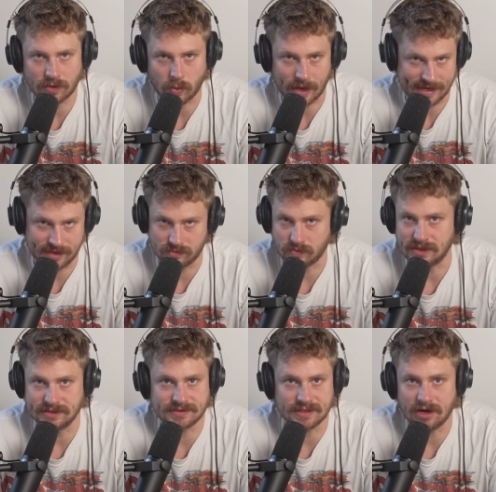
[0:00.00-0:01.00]
White
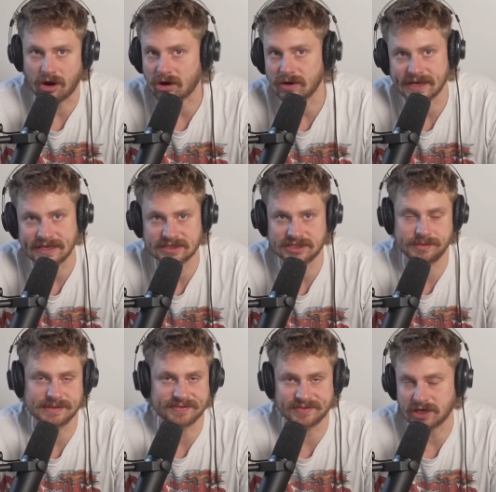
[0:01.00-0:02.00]
was an artist, she
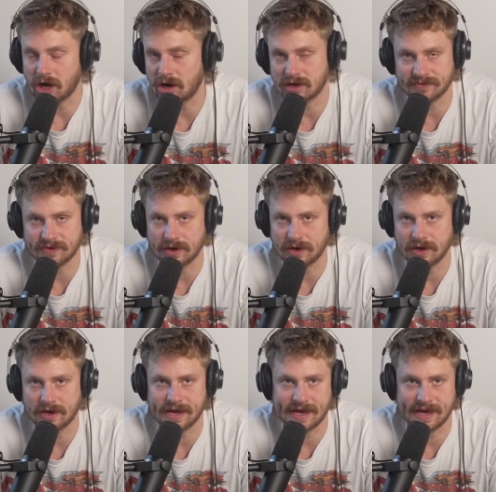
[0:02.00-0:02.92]
was a photographer,